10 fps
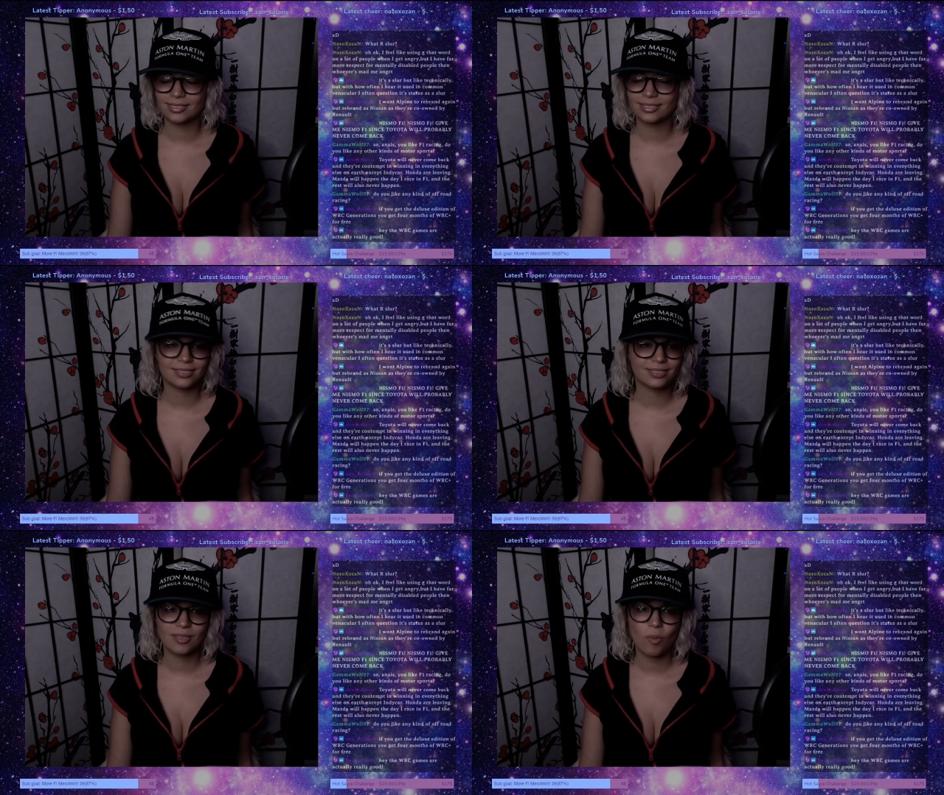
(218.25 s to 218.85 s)

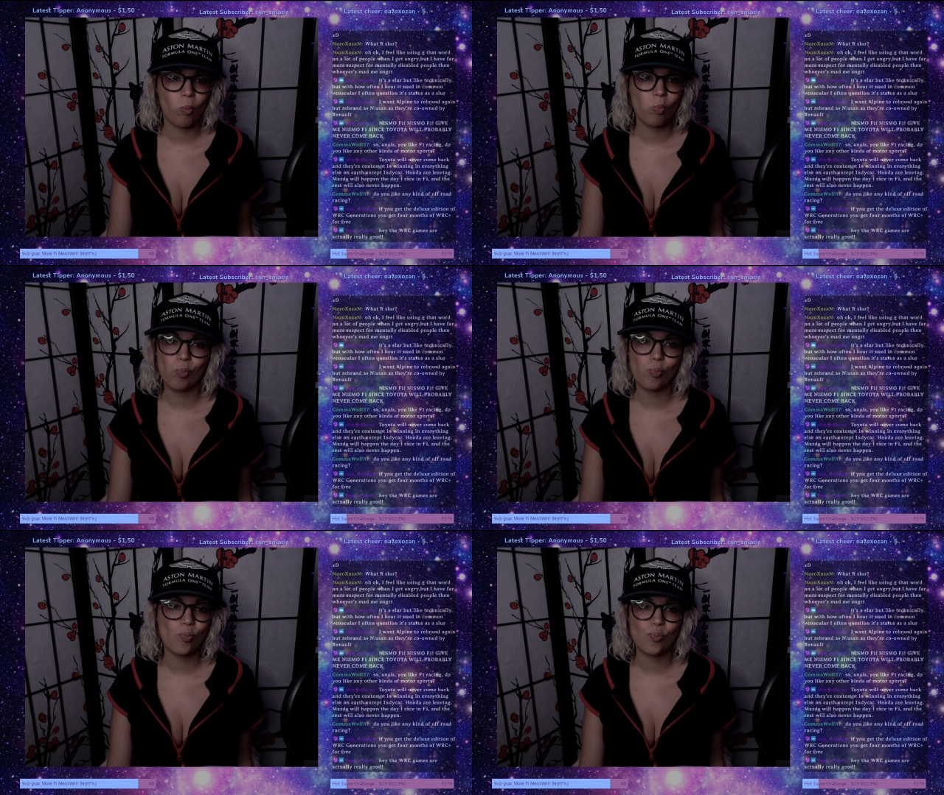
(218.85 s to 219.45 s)

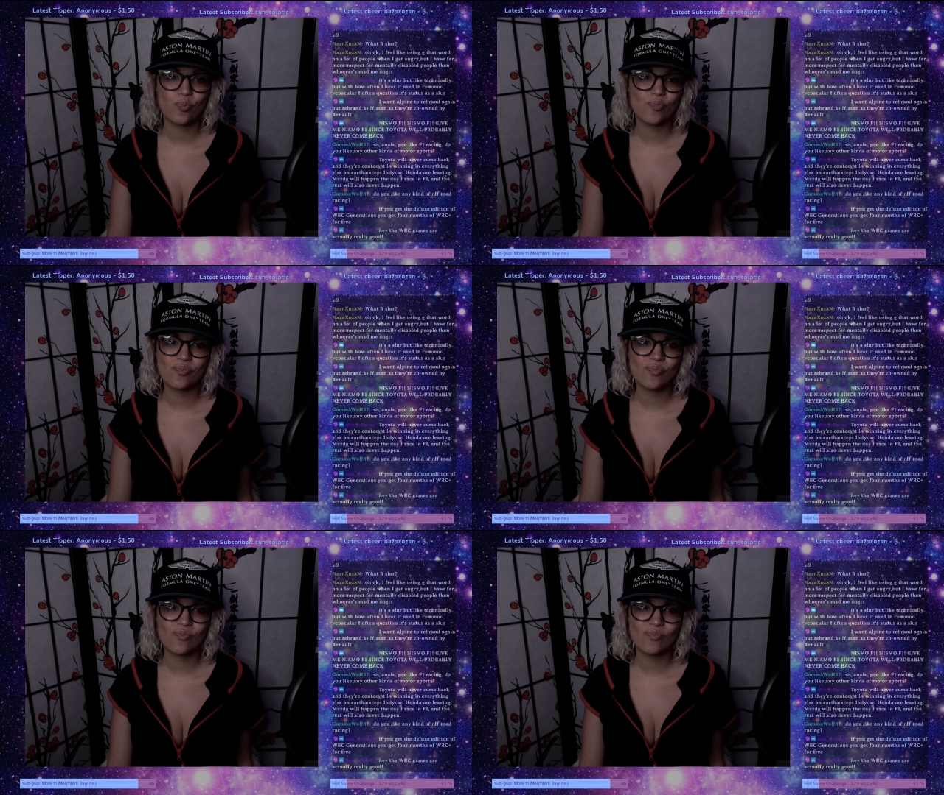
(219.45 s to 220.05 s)

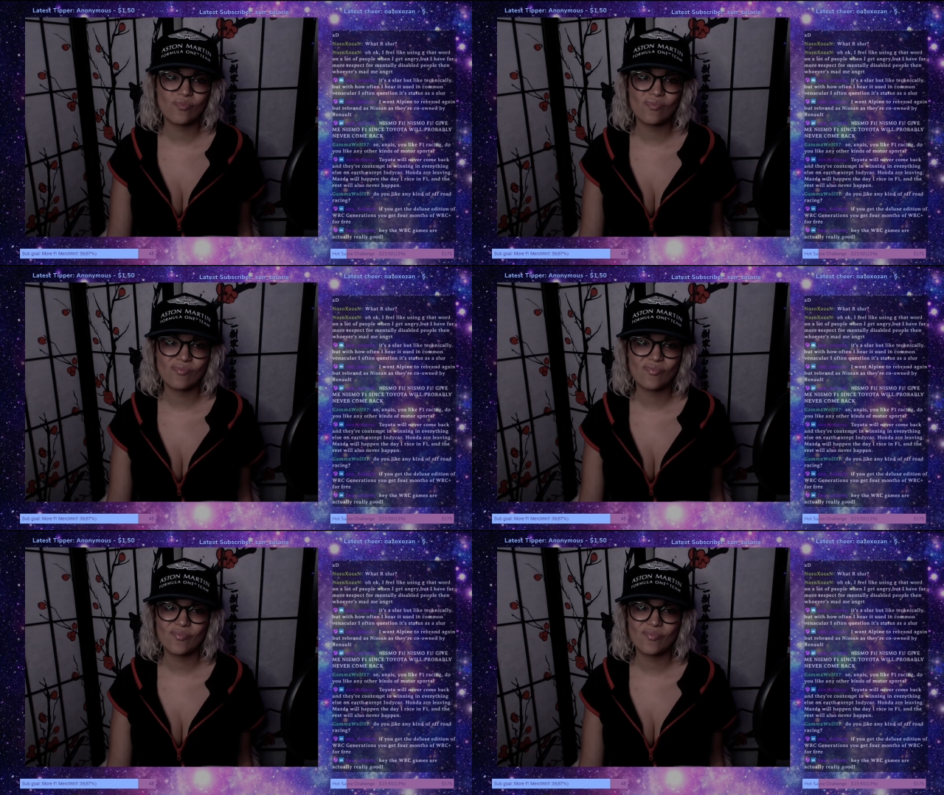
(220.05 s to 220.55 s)
Nobody speaks.